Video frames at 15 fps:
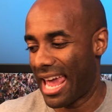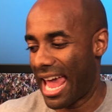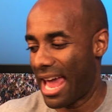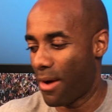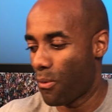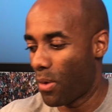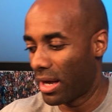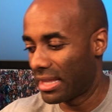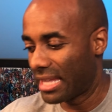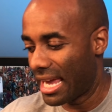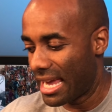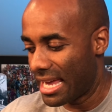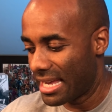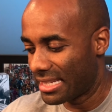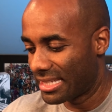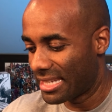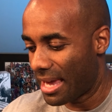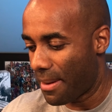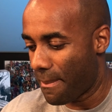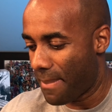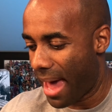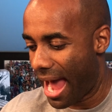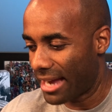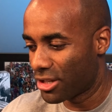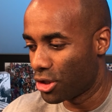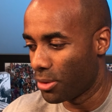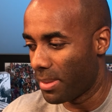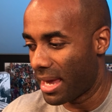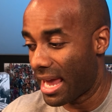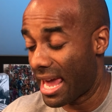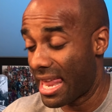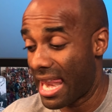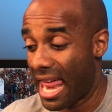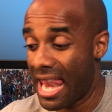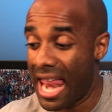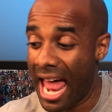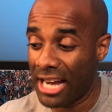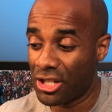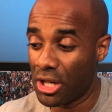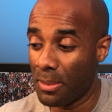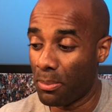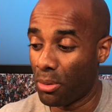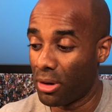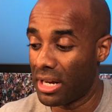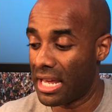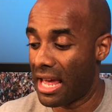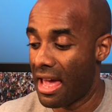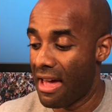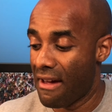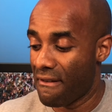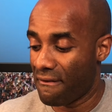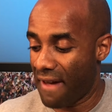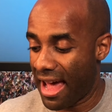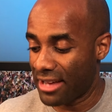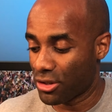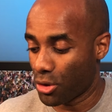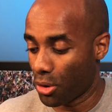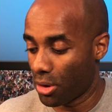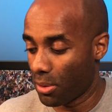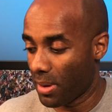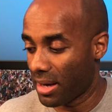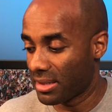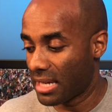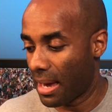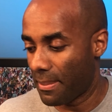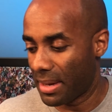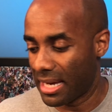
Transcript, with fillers: And what they sent back to me, and actually pretty fast turnaround time,